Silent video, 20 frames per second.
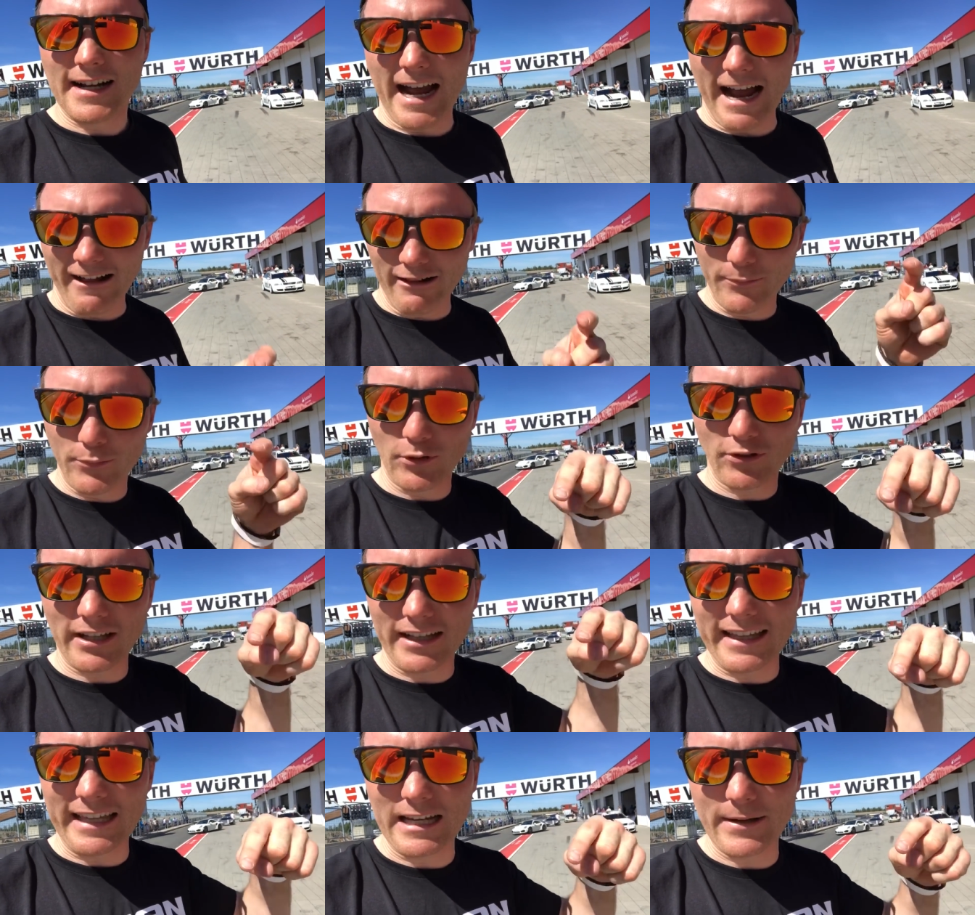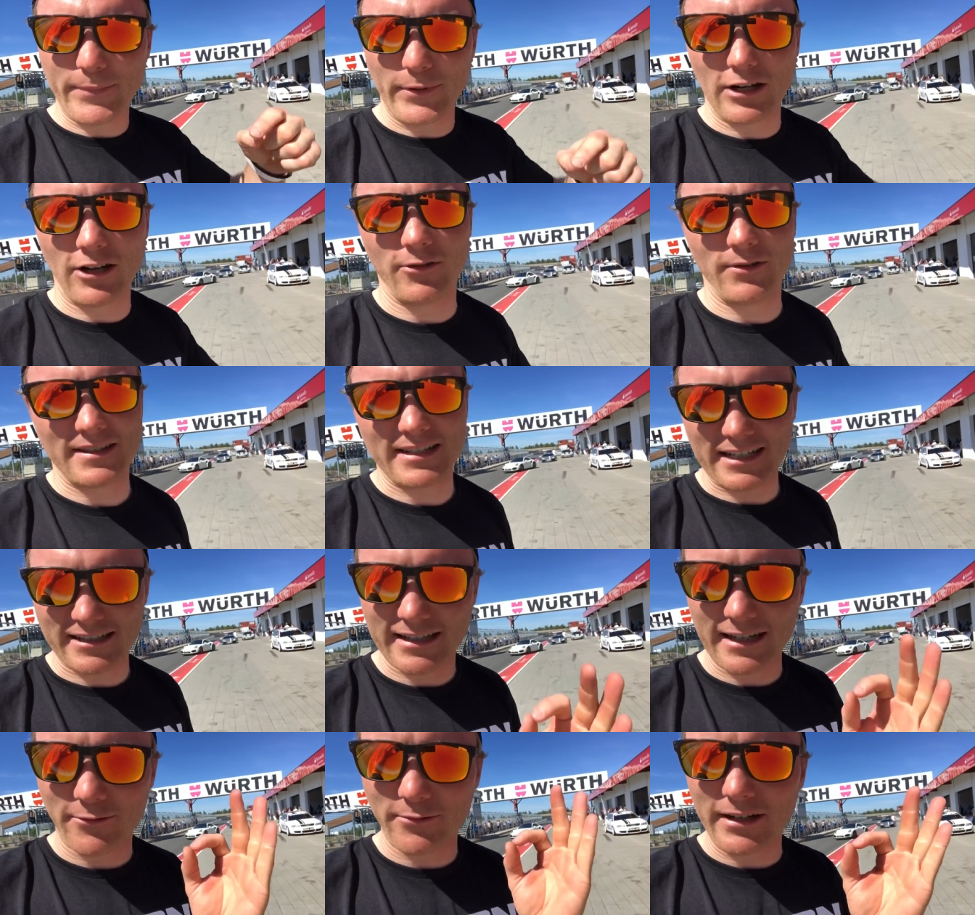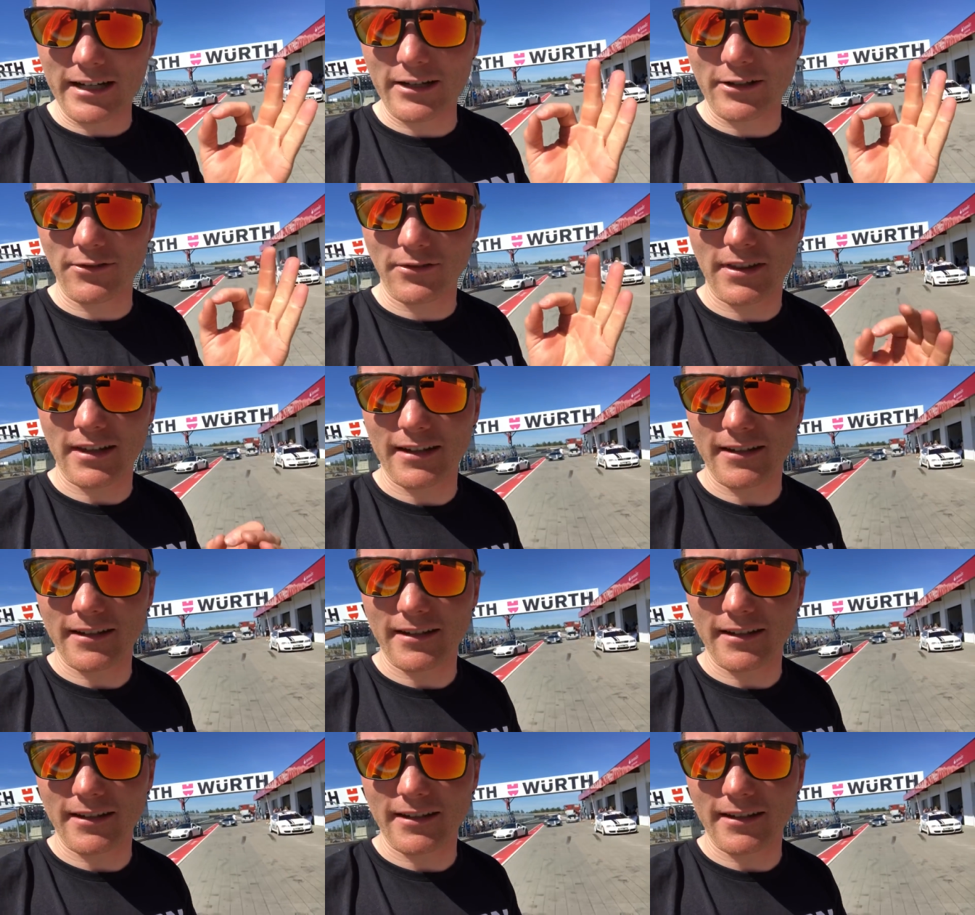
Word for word: I'll put a link below, it's actually a really good